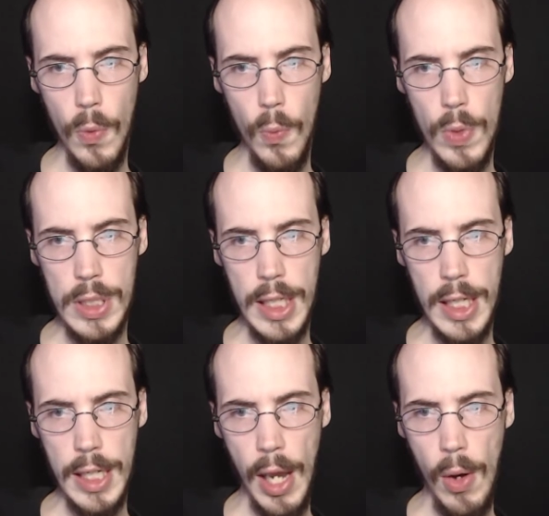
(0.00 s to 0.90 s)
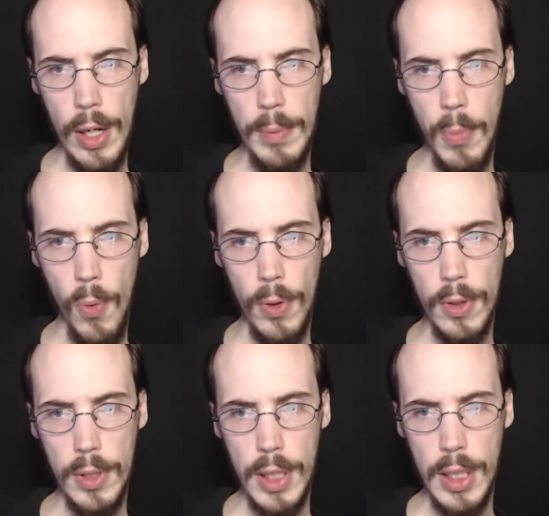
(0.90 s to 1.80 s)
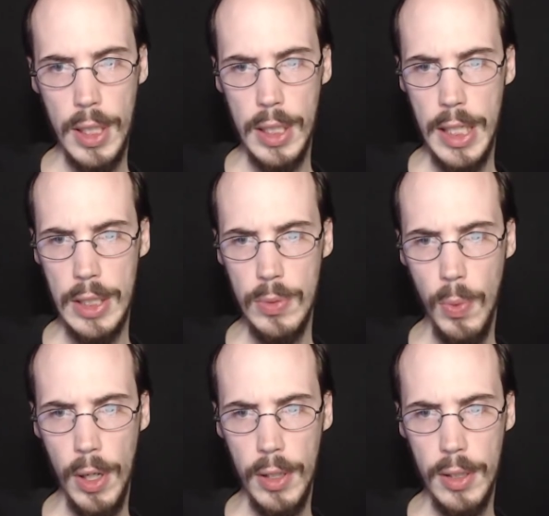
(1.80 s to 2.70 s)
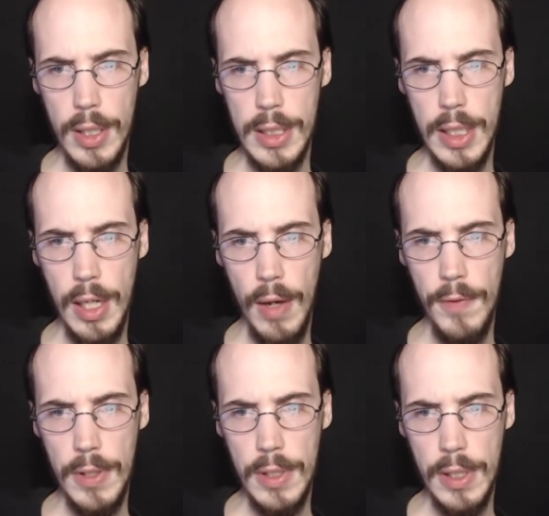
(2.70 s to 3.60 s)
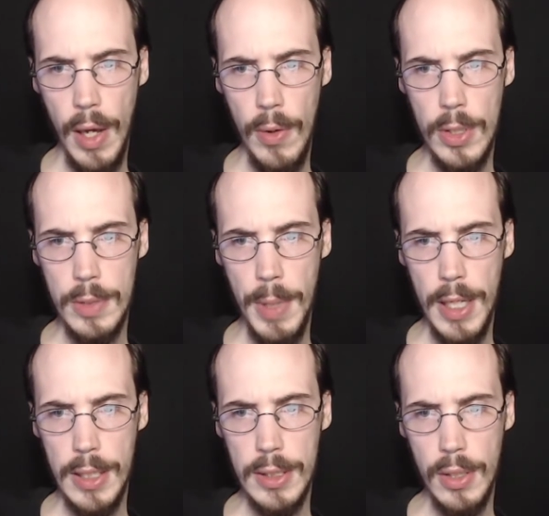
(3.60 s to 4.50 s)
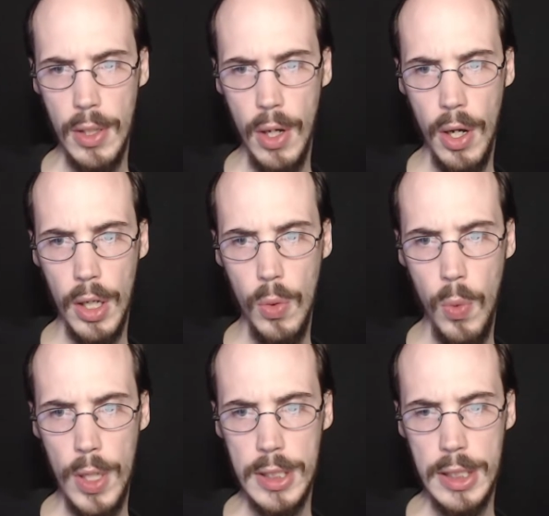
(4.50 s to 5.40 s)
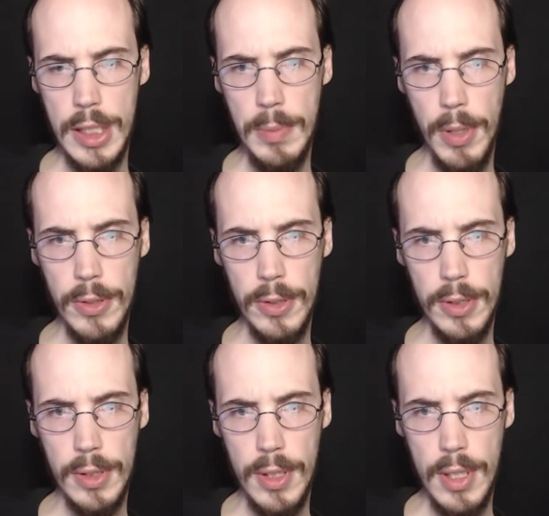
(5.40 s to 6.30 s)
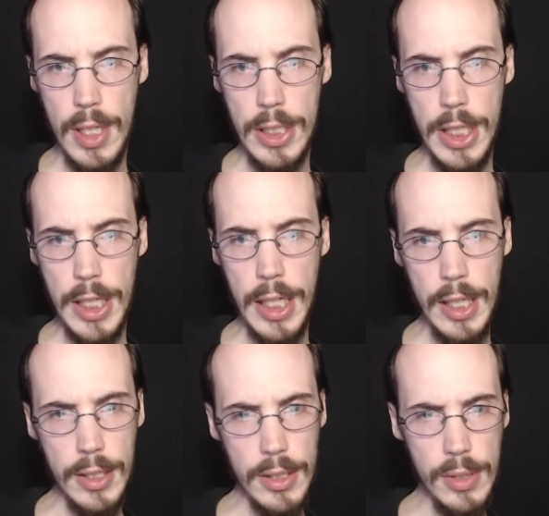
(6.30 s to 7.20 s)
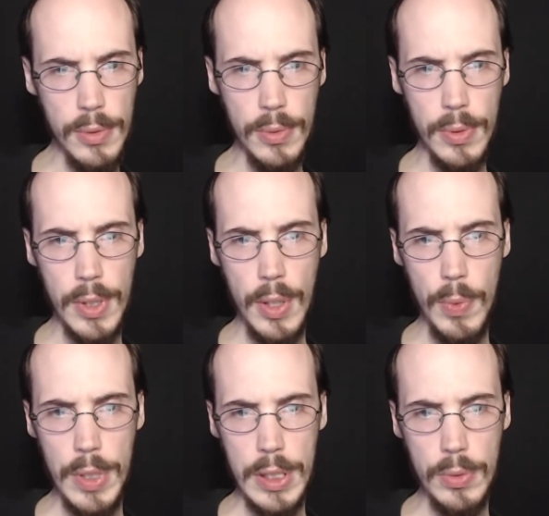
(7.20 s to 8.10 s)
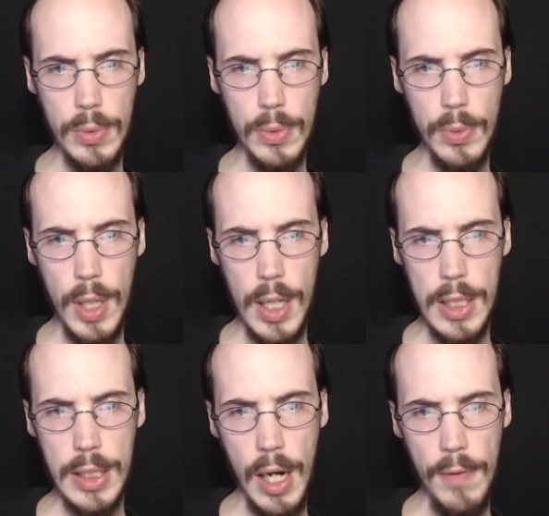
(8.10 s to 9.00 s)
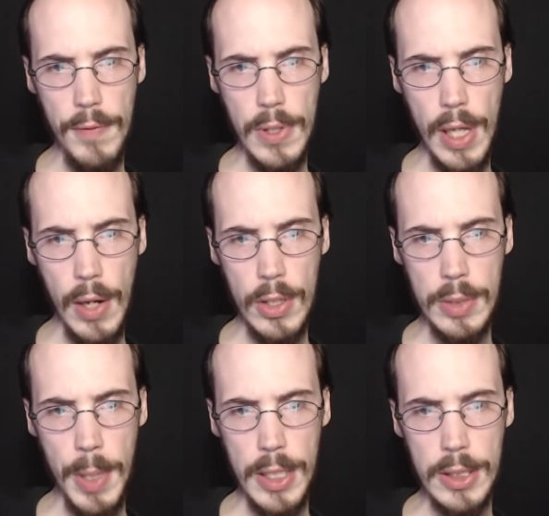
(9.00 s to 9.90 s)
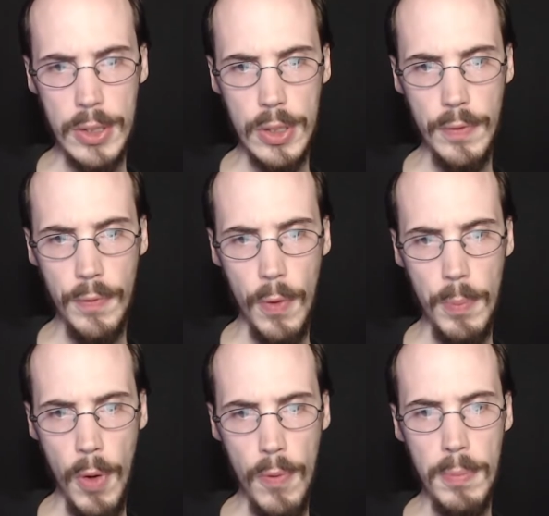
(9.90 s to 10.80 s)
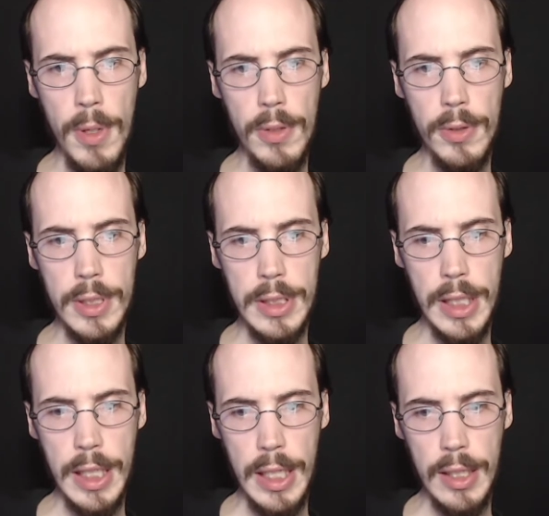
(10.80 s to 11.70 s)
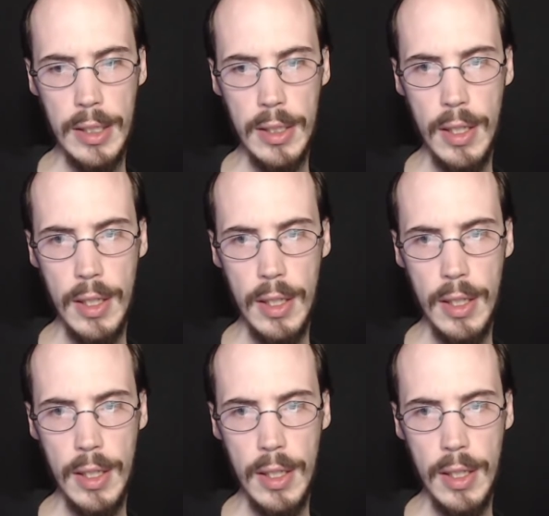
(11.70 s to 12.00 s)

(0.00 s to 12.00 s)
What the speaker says: With Ziggy now on board, Demons 1 set off into outer space on a quest to see Mother. Shiki, too, with his crew, set off into outer space searching for both Mother and Ziggy.